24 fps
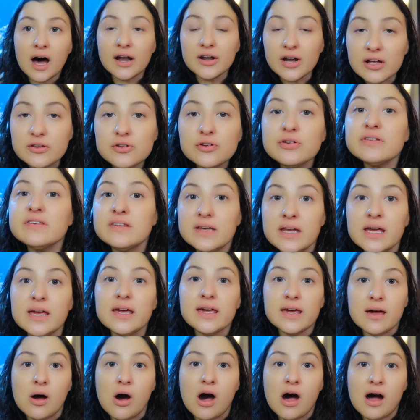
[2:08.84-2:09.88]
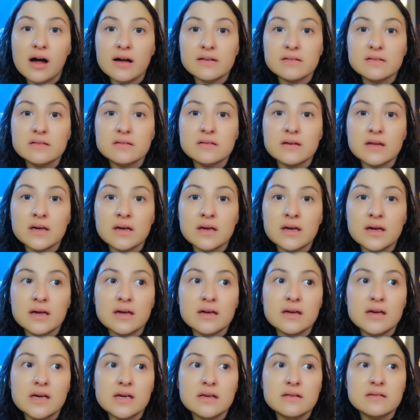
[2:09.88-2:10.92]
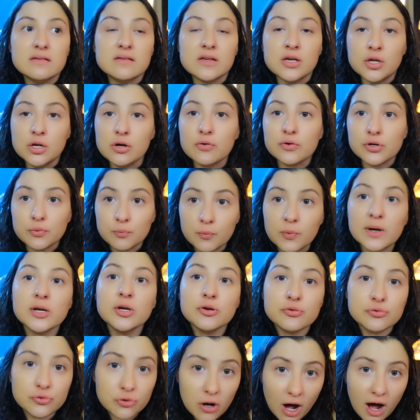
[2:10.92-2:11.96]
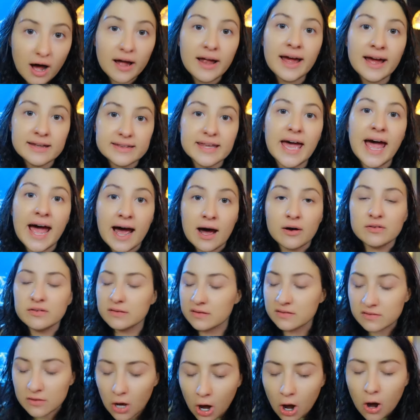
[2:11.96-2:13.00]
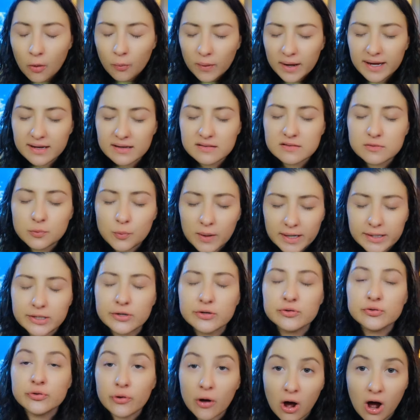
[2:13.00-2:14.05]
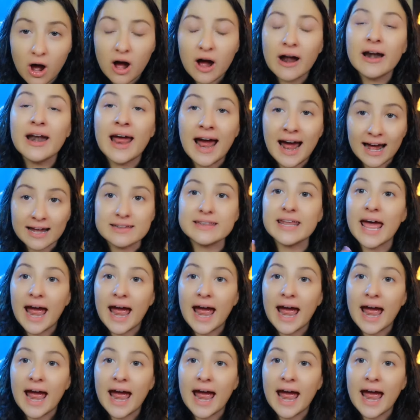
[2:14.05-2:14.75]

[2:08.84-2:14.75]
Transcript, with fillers: Another sneaky cost is, you know, when you're not at the house, it's always when you're not at the